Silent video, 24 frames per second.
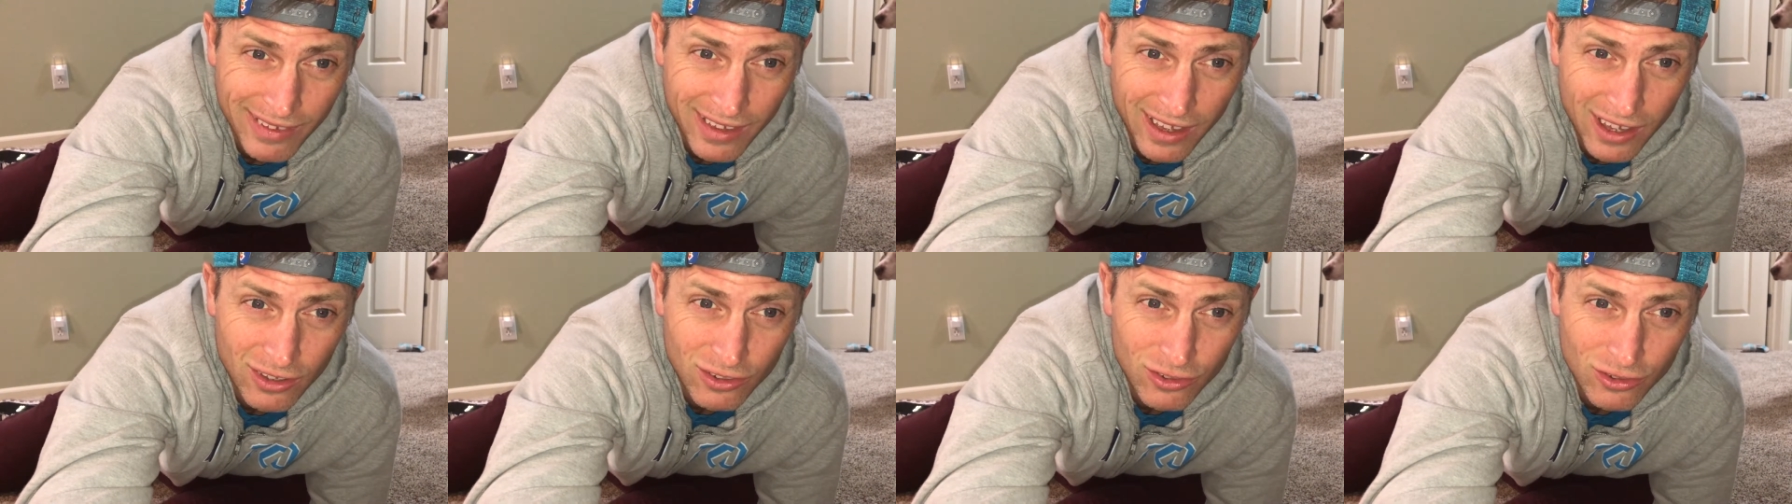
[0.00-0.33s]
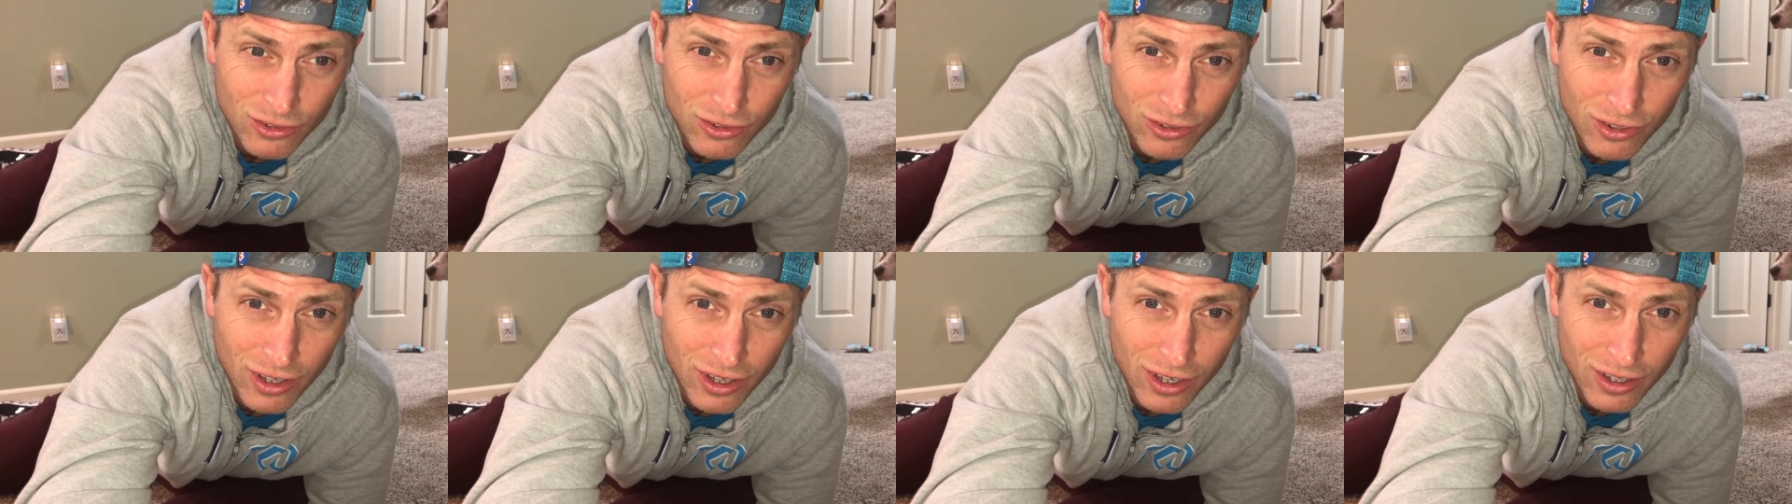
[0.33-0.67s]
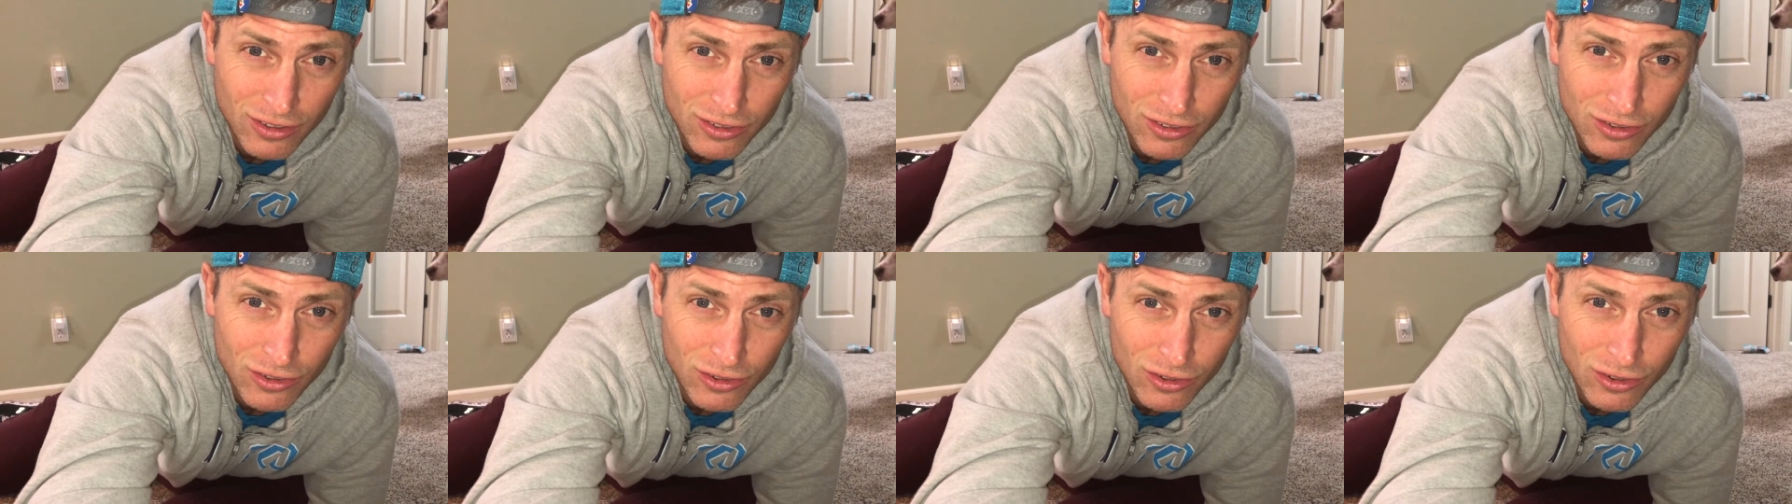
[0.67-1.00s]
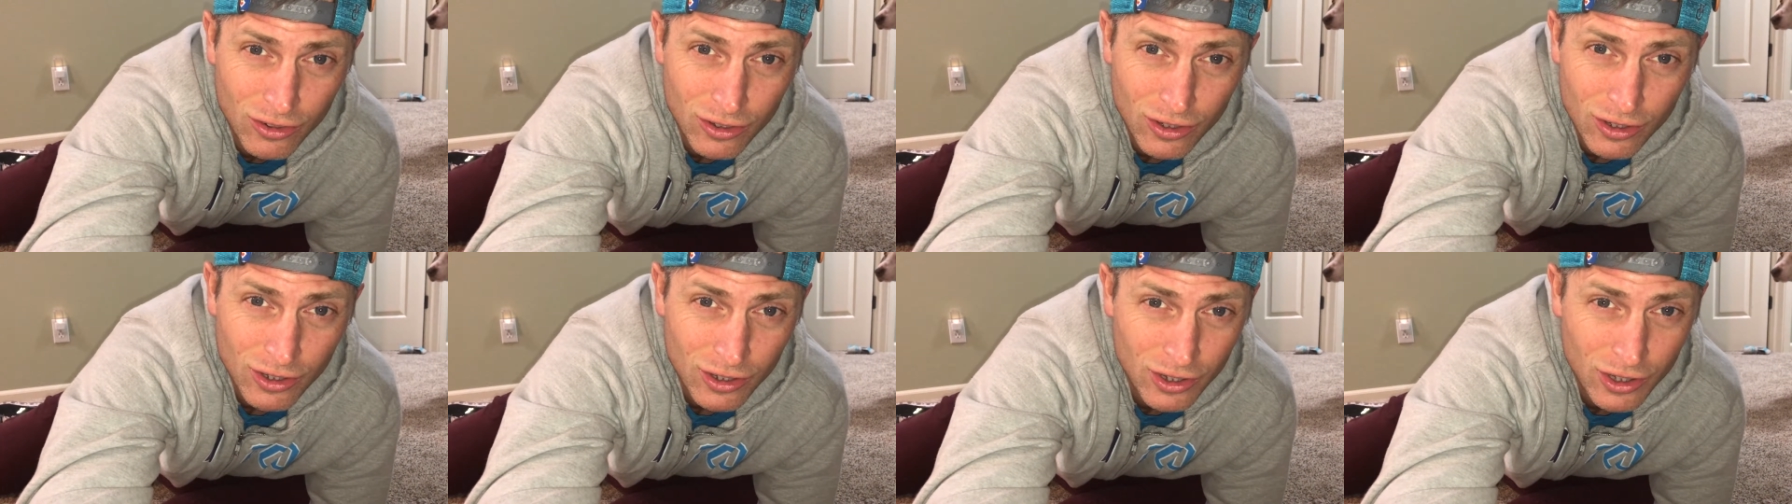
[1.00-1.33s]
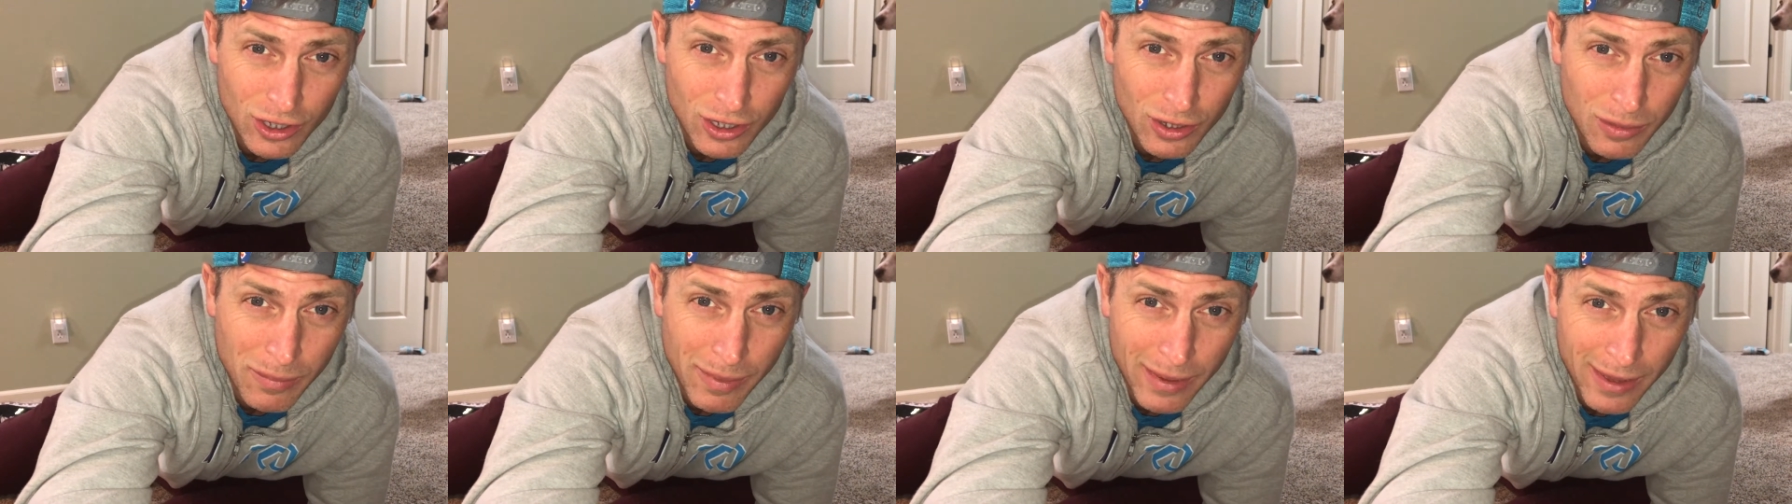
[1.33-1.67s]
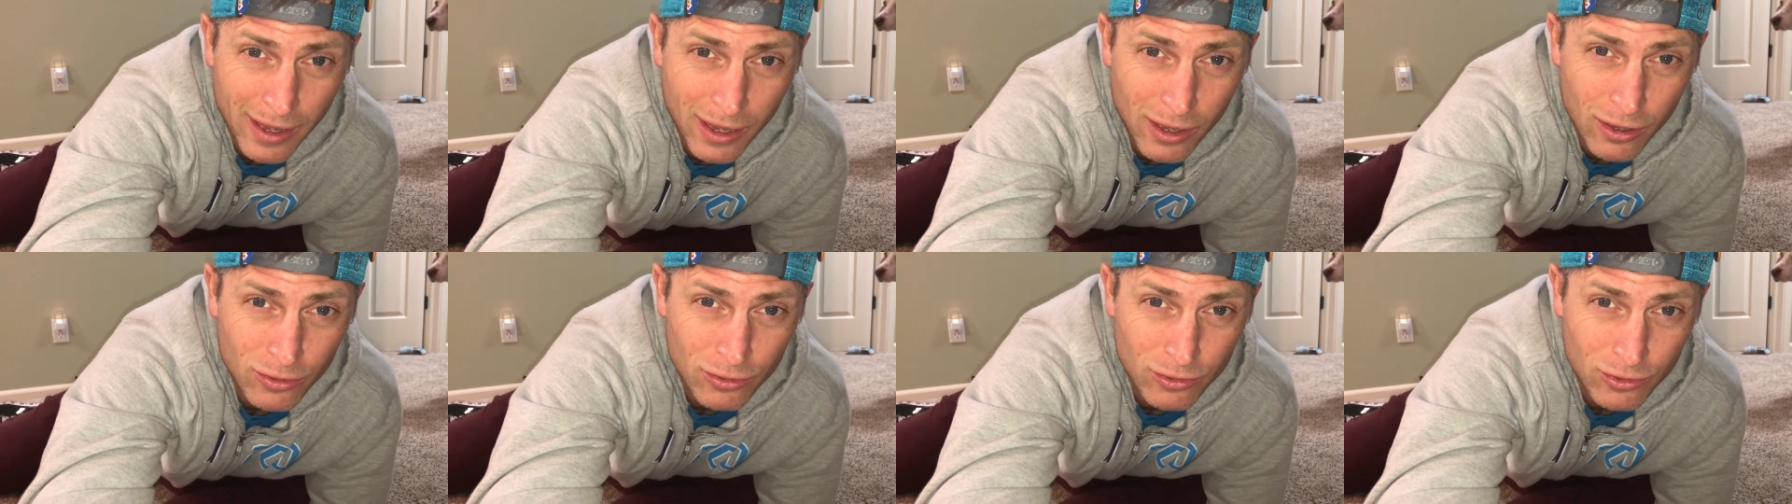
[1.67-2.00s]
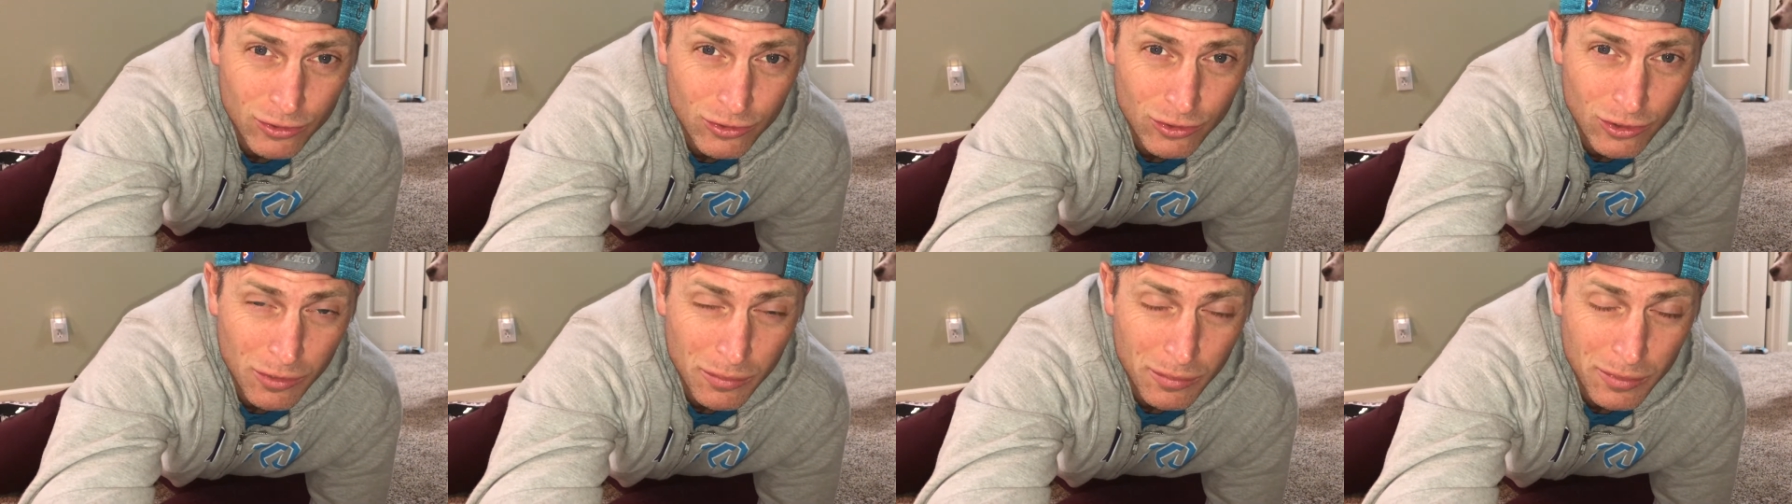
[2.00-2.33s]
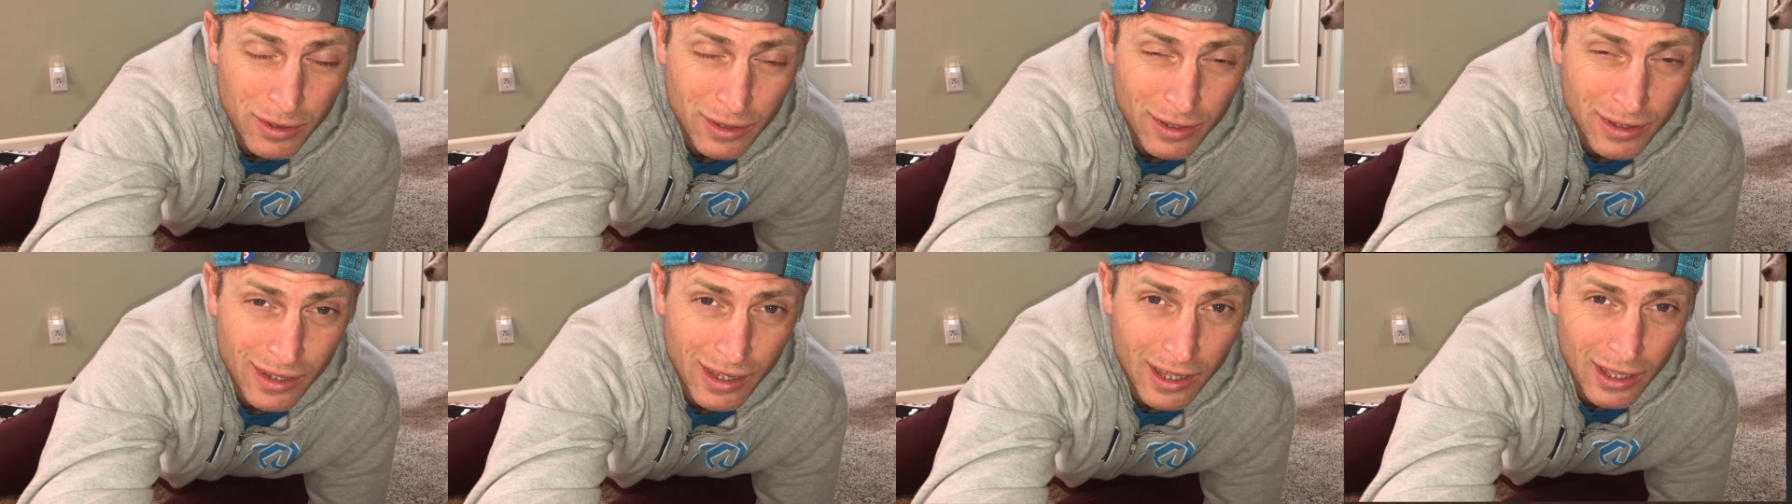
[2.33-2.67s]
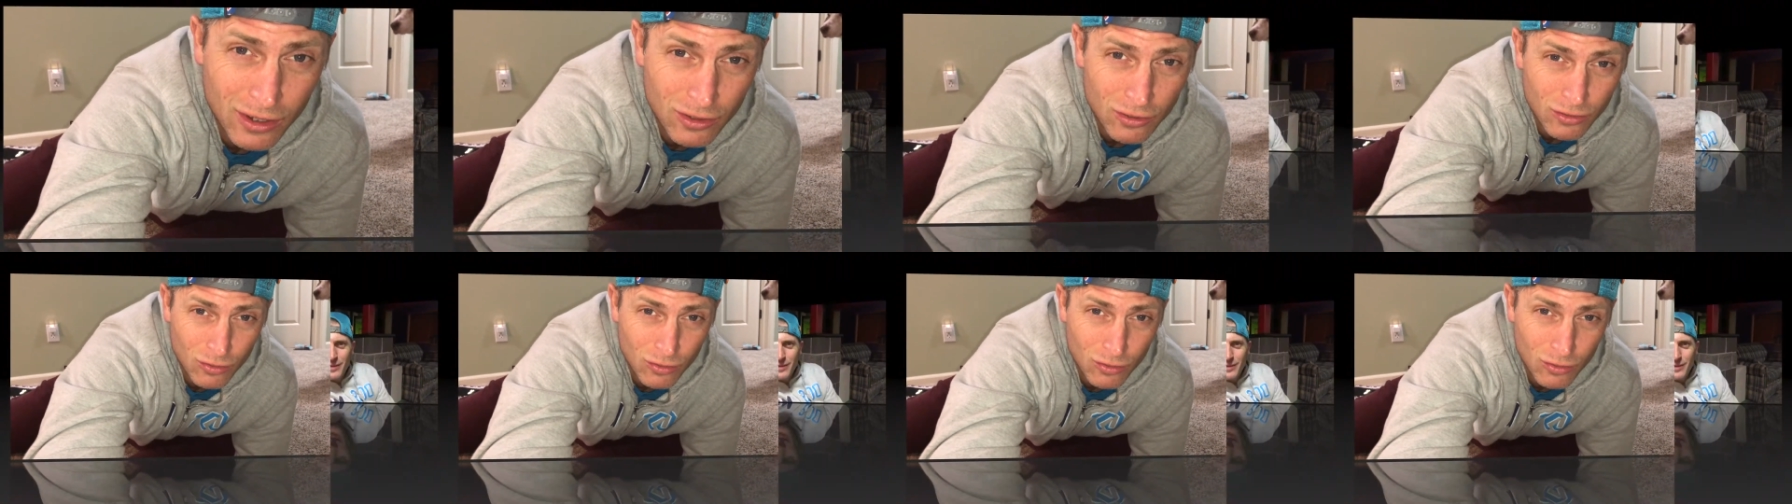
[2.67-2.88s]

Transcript: exercising or cleaning my house or something like that